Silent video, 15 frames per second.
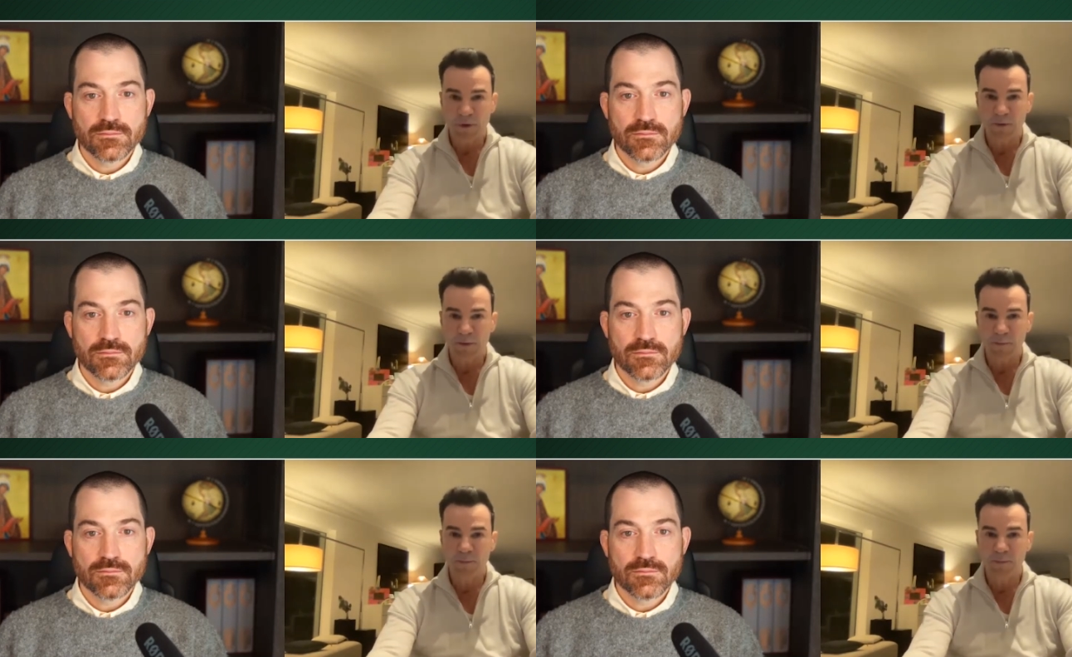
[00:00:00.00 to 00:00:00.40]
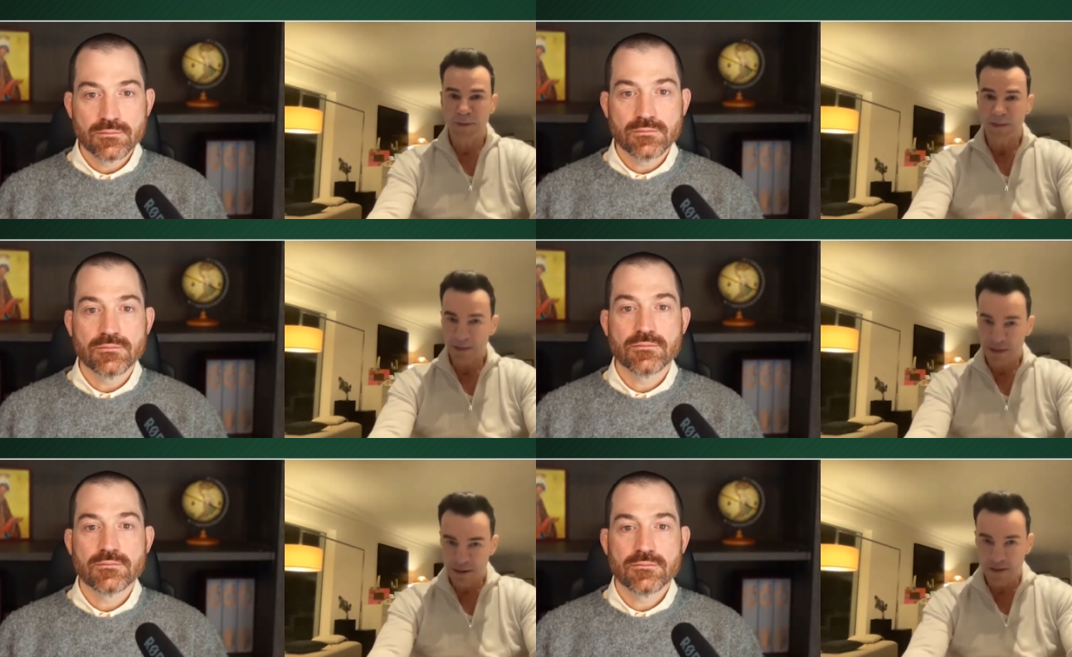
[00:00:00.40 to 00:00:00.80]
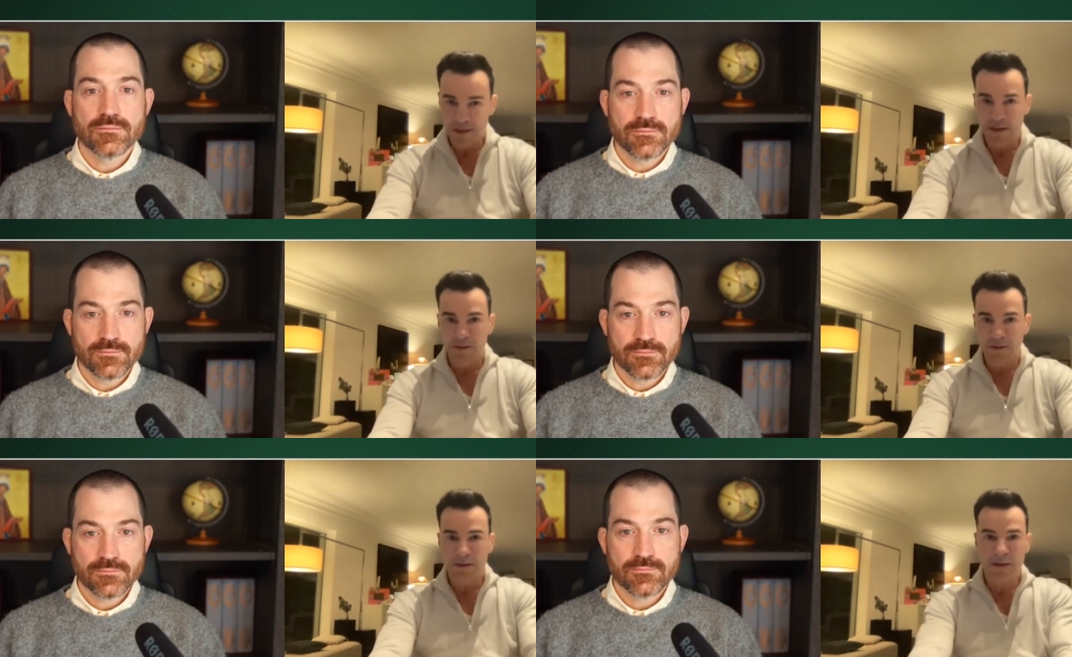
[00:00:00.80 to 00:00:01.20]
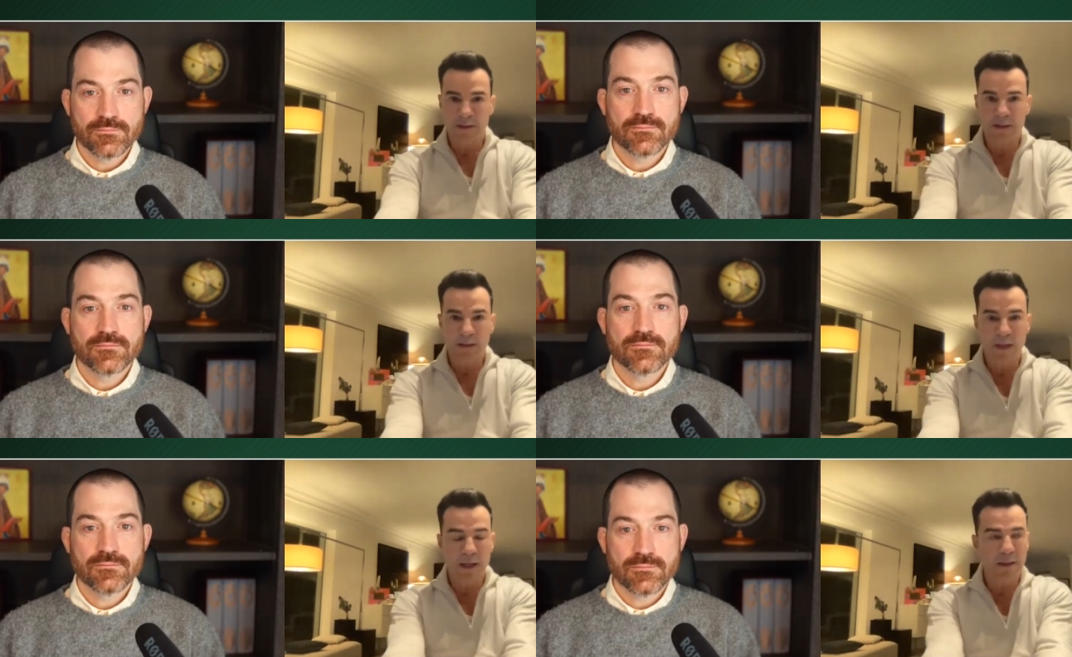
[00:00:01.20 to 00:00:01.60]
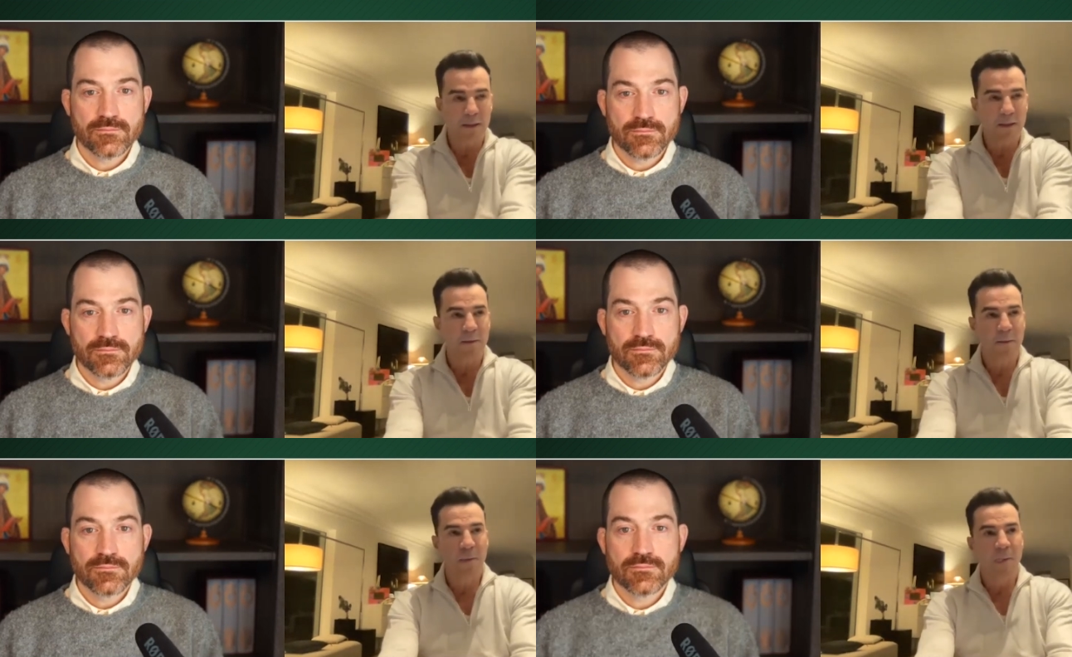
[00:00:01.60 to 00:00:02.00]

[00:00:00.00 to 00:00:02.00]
Speaker 1: on the business consultancy side.